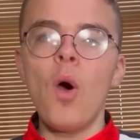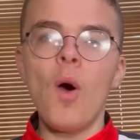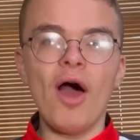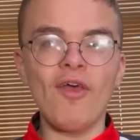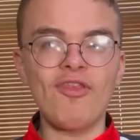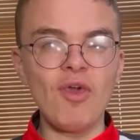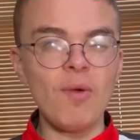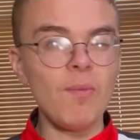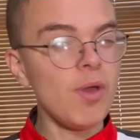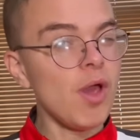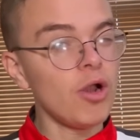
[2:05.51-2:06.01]
I
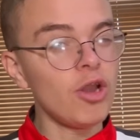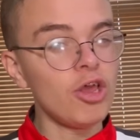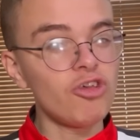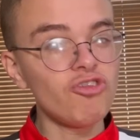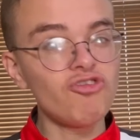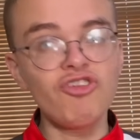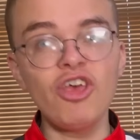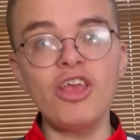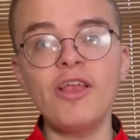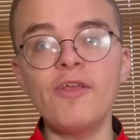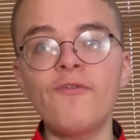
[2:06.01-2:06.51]
think we only
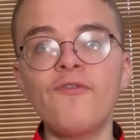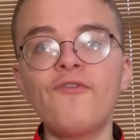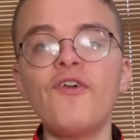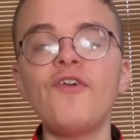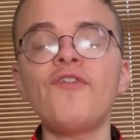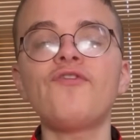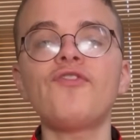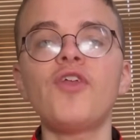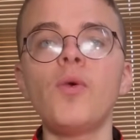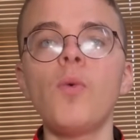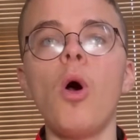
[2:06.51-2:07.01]
conceded
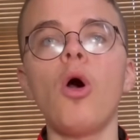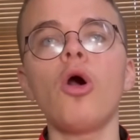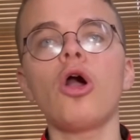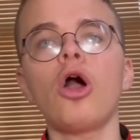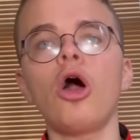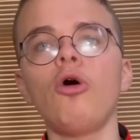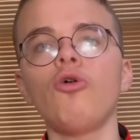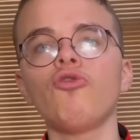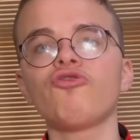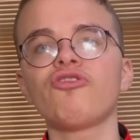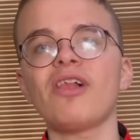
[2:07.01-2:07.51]
51
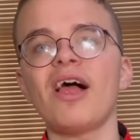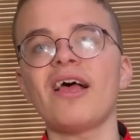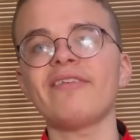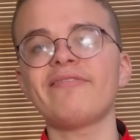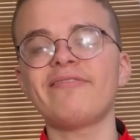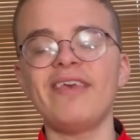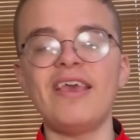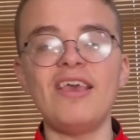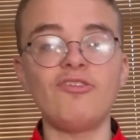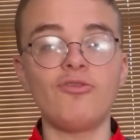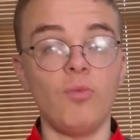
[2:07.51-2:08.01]
goals last
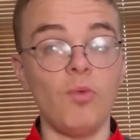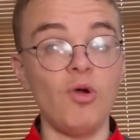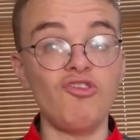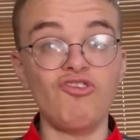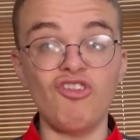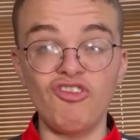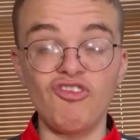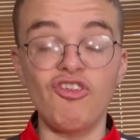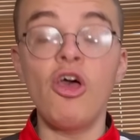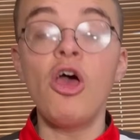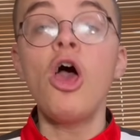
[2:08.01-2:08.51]
season, which
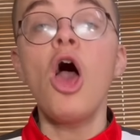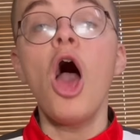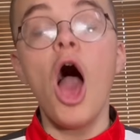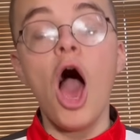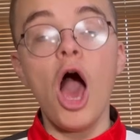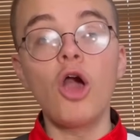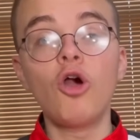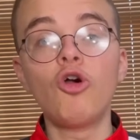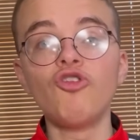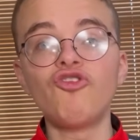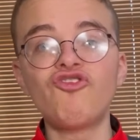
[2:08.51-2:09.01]
is a
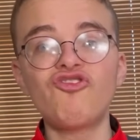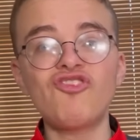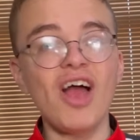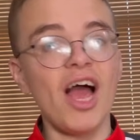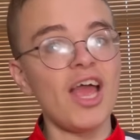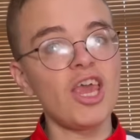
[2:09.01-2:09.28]
good stat.